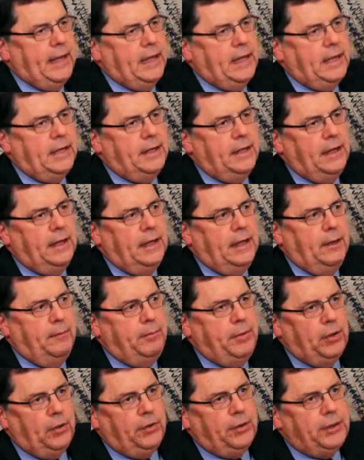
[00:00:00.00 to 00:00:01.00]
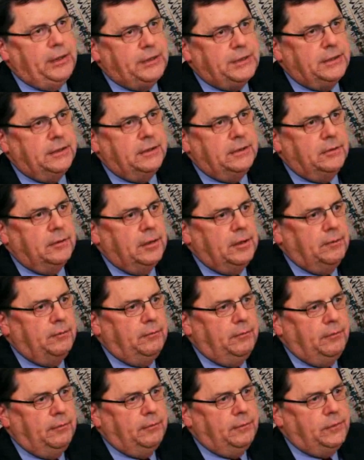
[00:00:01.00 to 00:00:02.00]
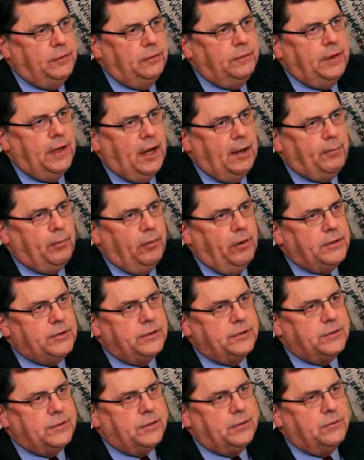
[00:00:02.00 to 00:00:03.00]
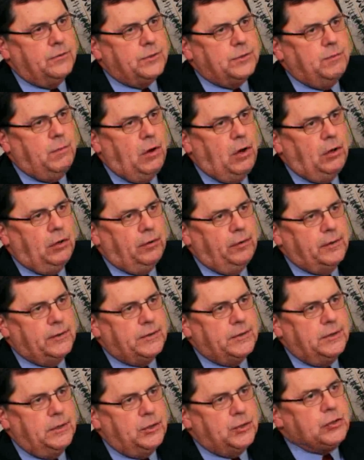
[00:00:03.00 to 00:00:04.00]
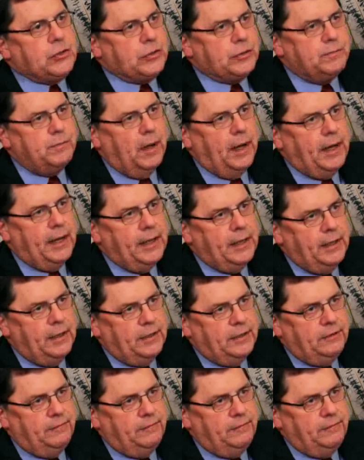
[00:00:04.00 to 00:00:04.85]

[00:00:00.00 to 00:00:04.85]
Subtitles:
in ability to do the operations through smaller incisions by